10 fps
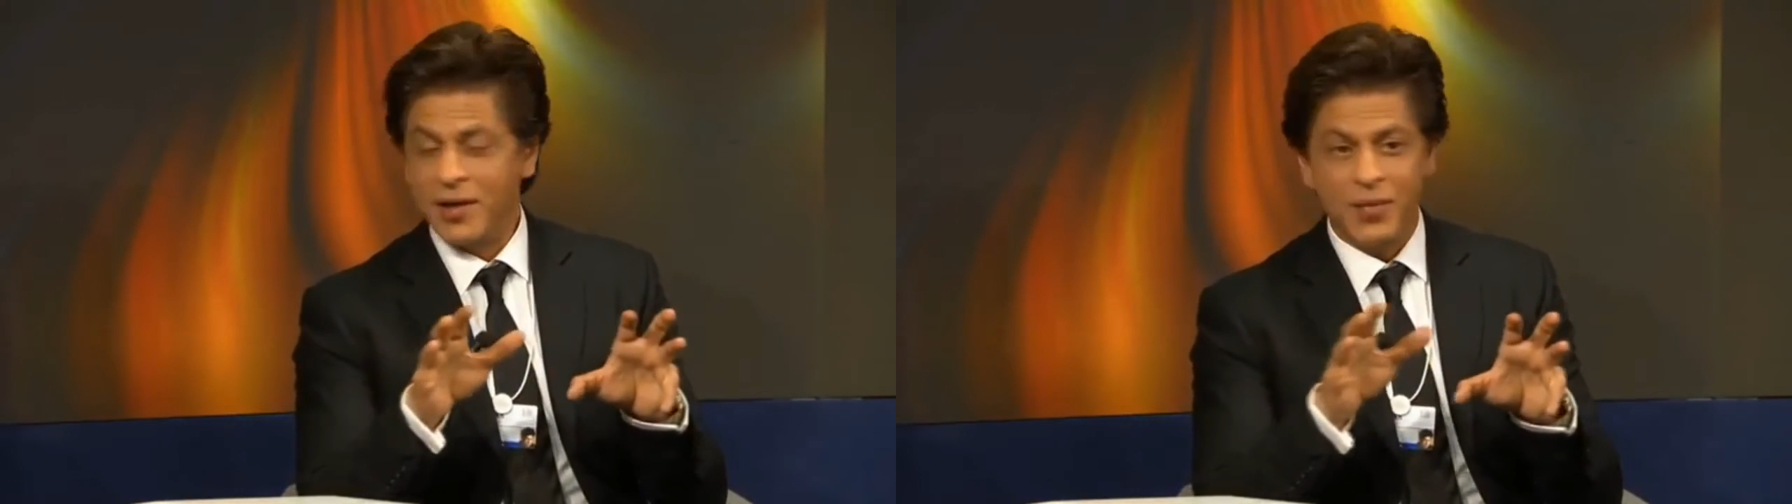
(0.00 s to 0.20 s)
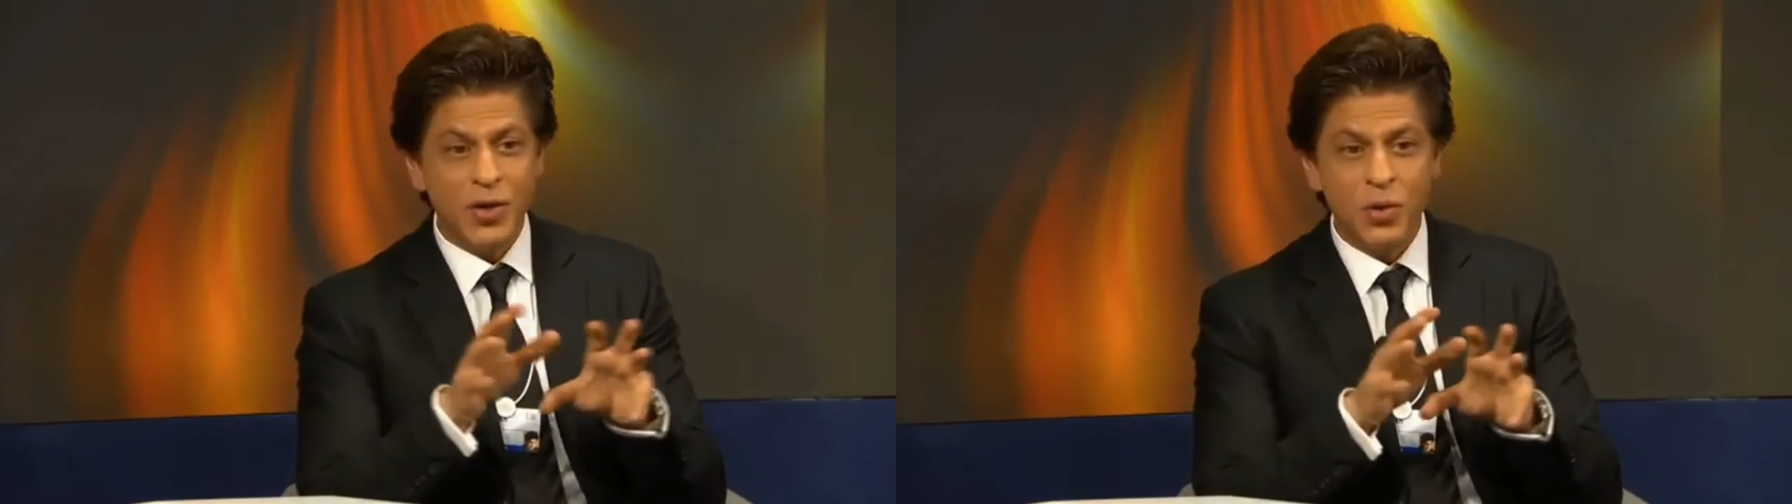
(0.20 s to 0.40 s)

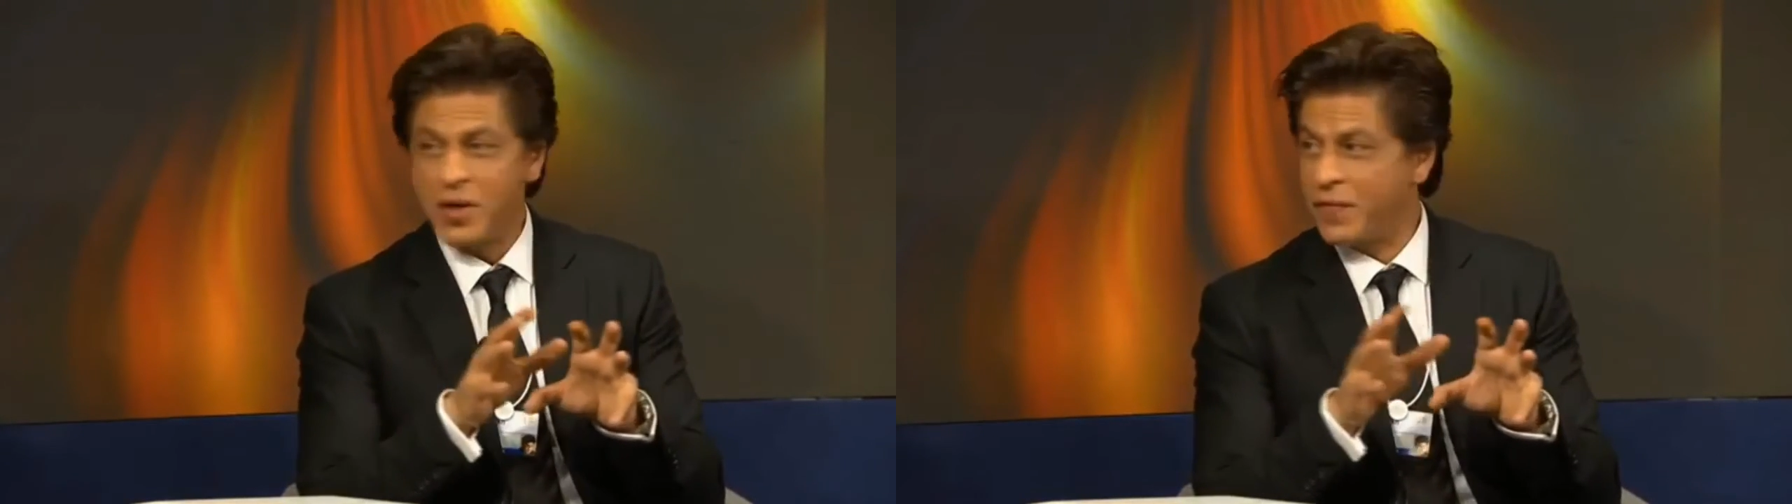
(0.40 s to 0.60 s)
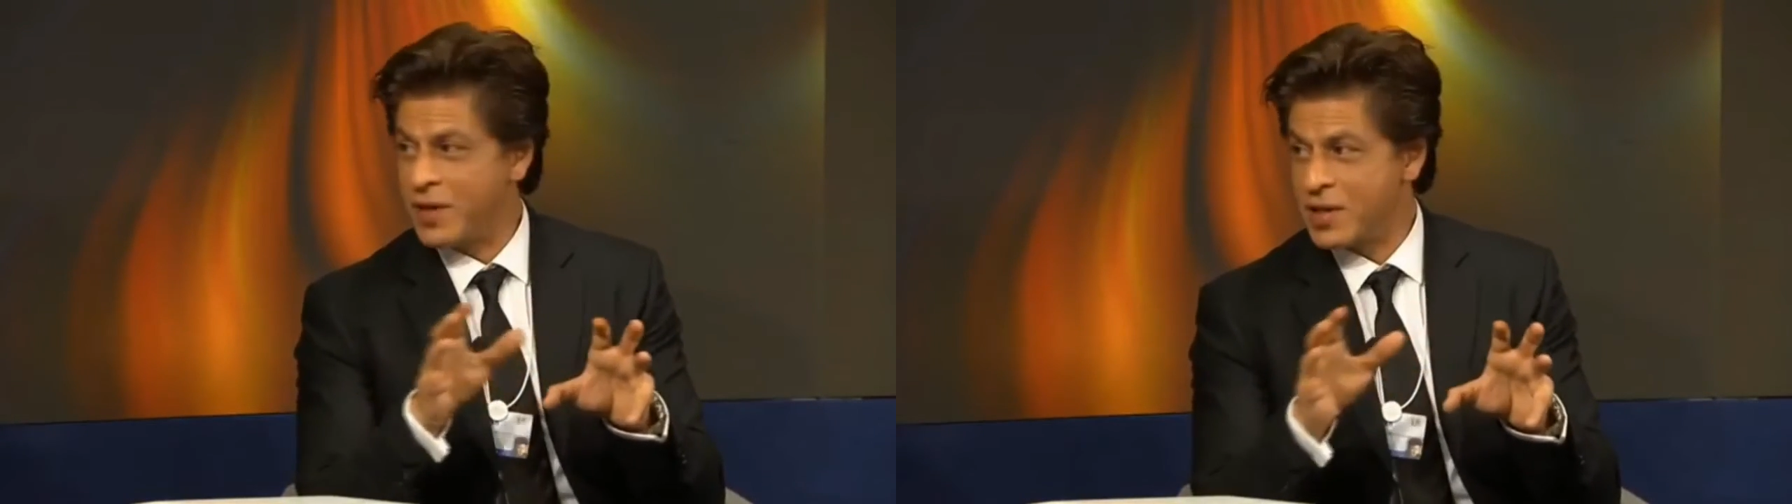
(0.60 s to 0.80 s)
There were no
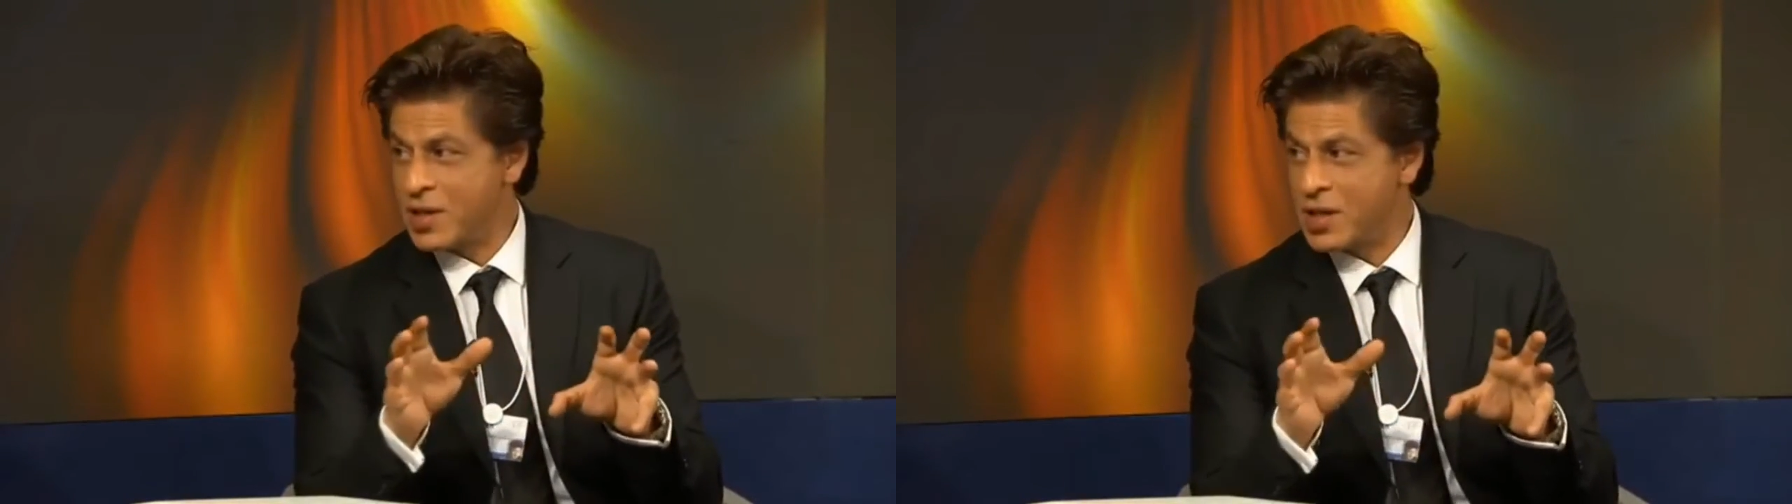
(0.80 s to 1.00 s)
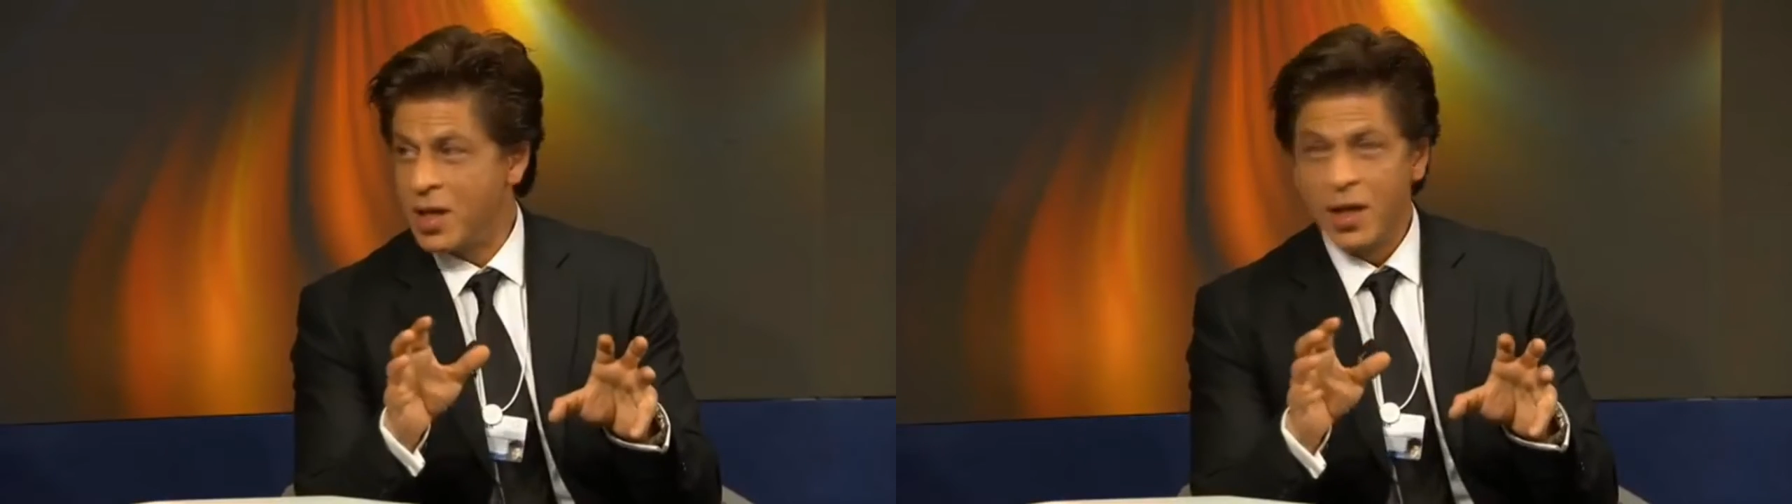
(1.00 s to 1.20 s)

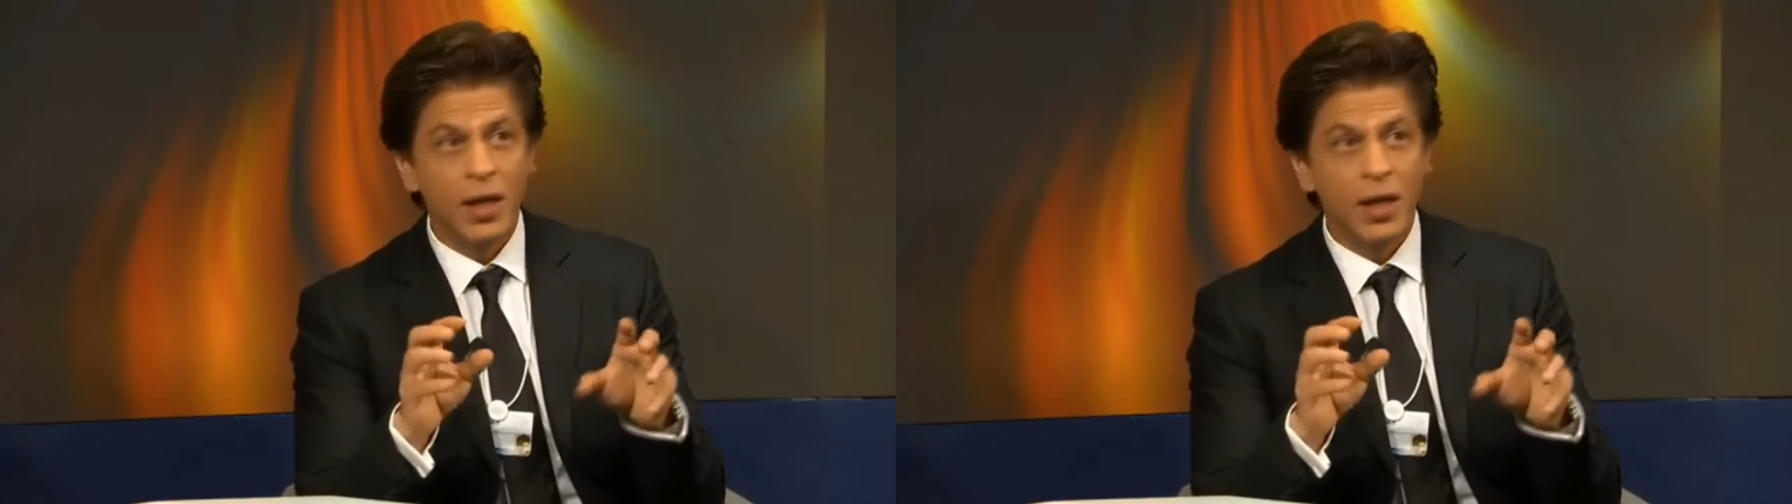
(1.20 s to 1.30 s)
differences.